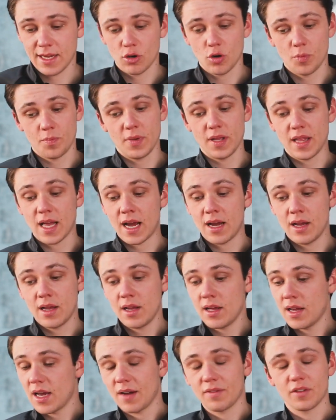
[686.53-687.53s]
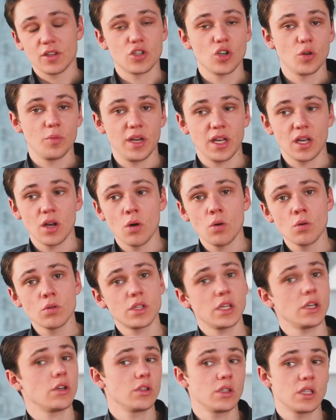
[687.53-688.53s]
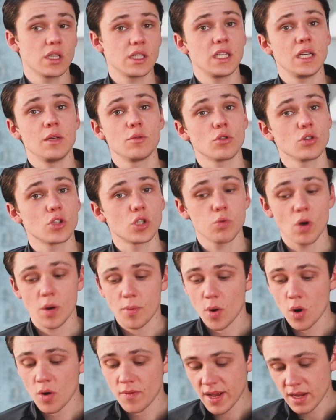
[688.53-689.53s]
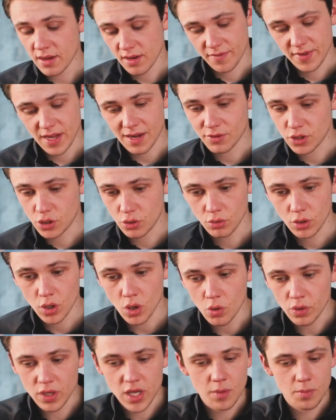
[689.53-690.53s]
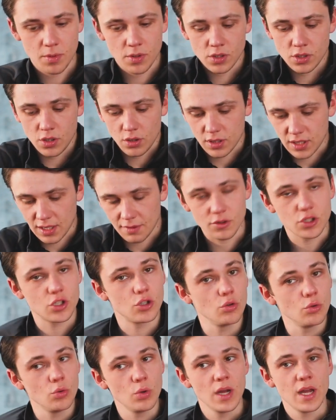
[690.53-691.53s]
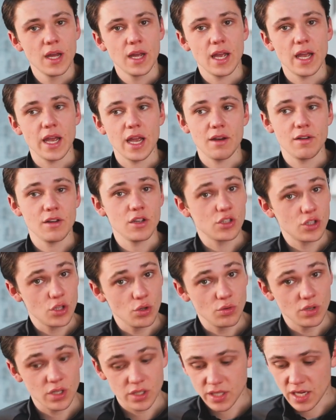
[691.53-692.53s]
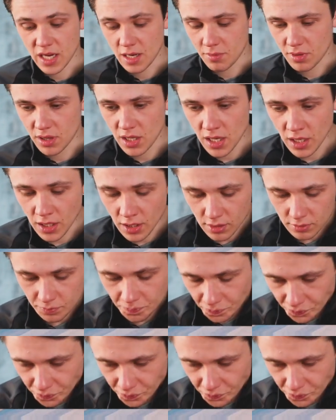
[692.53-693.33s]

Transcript: It could be that after so many goals, the teams could swap over. If you have two goalkeepers, you could have two areas doing the same thing.